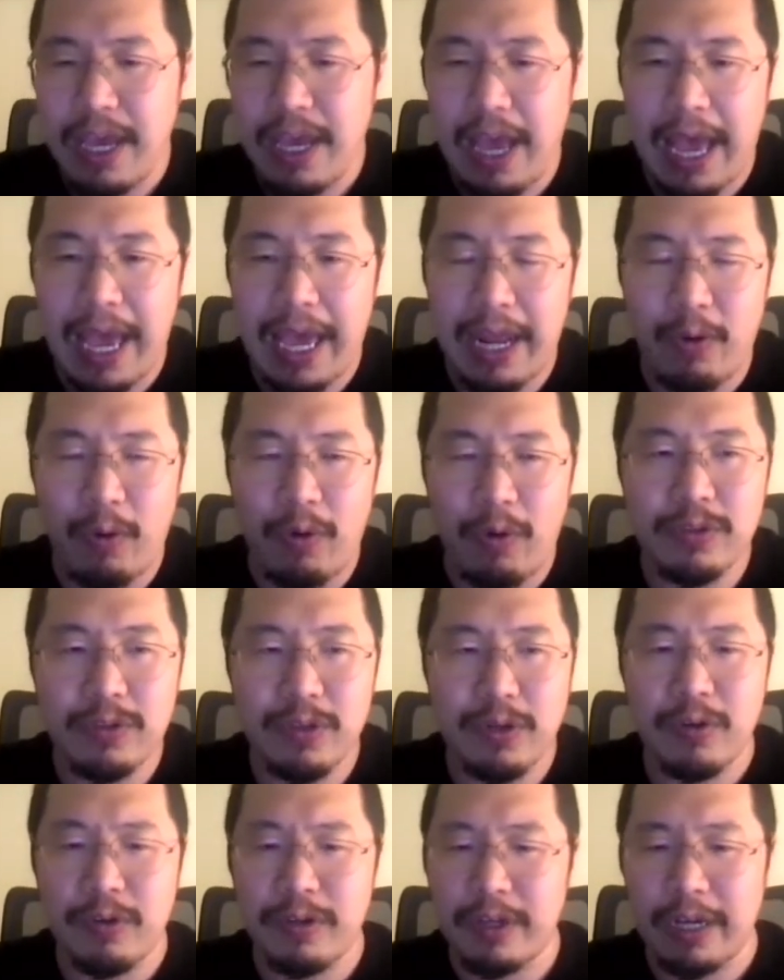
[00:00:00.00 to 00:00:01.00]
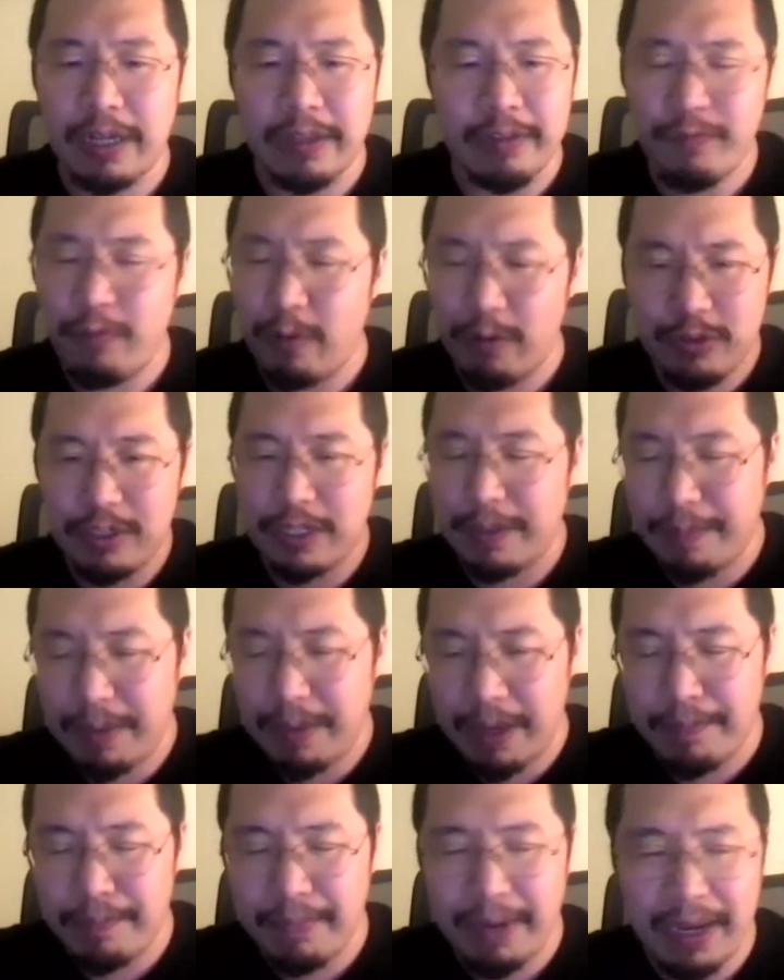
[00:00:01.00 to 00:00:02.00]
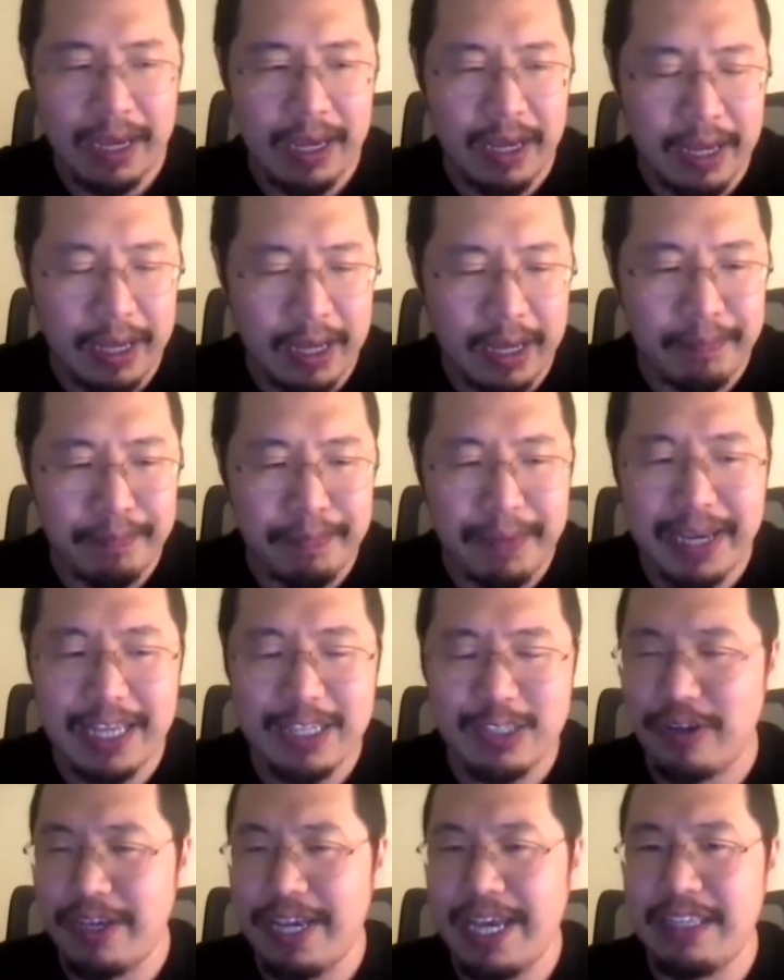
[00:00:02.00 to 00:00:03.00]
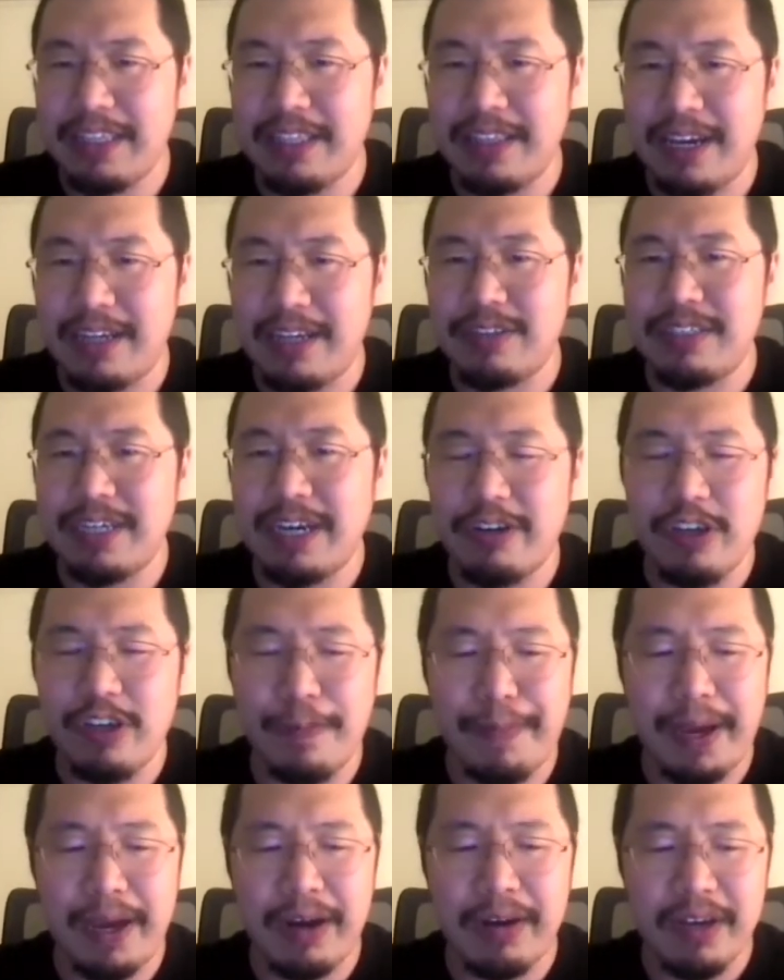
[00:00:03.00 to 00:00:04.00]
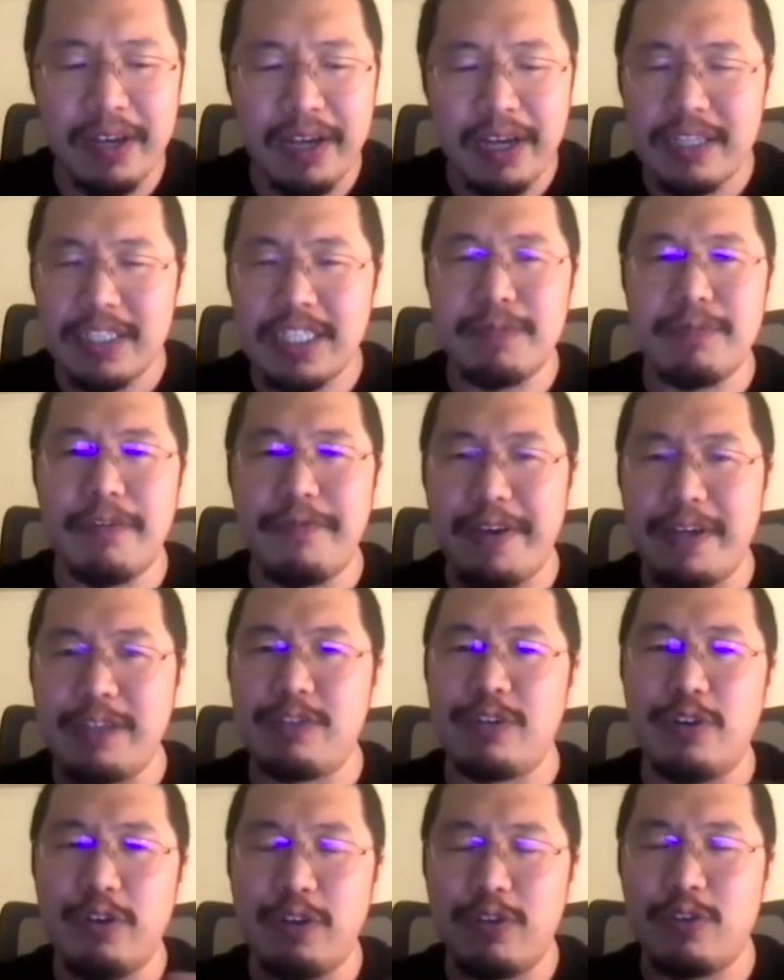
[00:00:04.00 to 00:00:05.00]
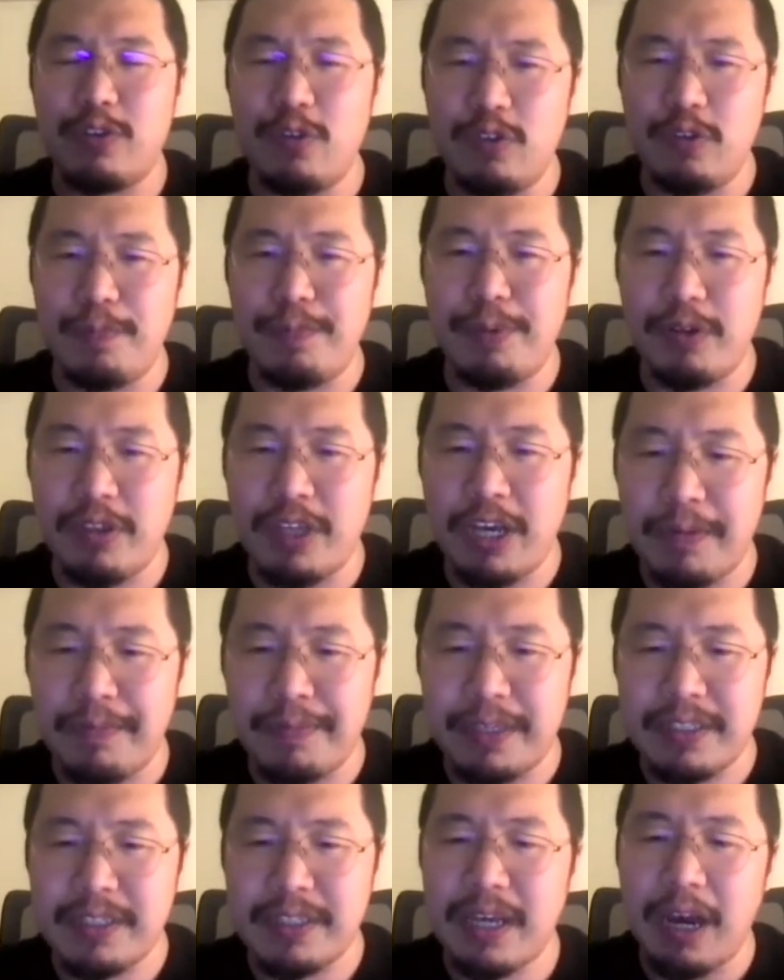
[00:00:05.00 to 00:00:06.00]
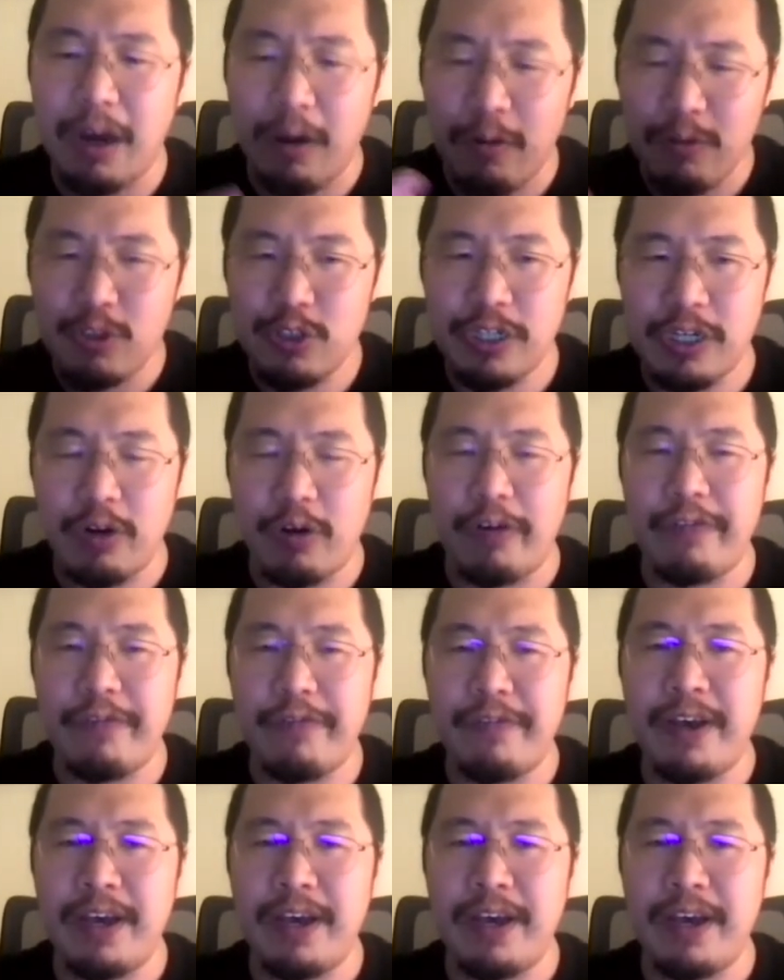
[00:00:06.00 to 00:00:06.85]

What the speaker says: And also, unfortunately, Mick is not here tonight to tell you about some of the things you could do to build up this culture of